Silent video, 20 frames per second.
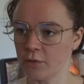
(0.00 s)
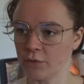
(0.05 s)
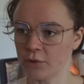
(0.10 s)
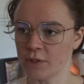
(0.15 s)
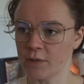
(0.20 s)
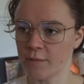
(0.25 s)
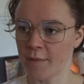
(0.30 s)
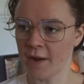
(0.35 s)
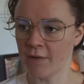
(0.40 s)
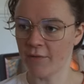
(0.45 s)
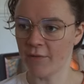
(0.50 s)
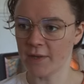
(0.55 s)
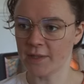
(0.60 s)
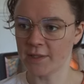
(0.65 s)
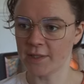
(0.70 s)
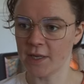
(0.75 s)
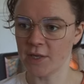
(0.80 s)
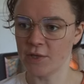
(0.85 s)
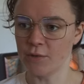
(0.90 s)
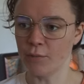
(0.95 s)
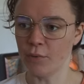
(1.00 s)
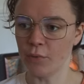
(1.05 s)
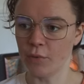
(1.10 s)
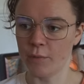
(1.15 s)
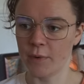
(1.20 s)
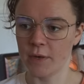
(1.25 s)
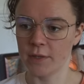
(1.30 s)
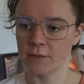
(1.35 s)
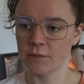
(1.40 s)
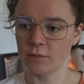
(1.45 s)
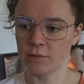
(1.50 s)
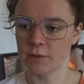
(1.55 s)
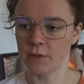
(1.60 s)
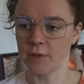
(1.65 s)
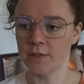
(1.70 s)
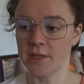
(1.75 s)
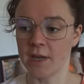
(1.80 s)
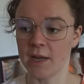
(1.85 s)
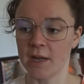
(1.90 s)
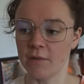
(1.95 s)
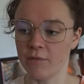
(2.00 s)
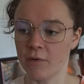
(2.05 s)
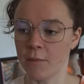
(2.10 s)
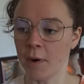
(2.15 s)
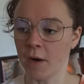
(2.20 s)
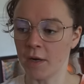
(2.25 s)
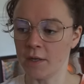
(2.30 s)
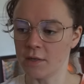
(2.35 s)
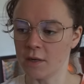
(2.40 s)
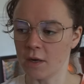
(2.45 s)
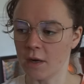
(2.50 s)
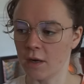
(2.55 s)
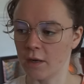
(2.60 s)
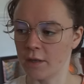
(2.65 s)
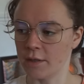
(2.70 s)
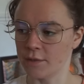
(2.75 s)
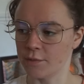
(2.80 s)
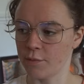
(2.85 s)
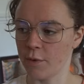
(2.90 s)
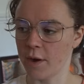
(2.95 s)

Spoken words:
not just a manifestation board, but it's also a daily reminder as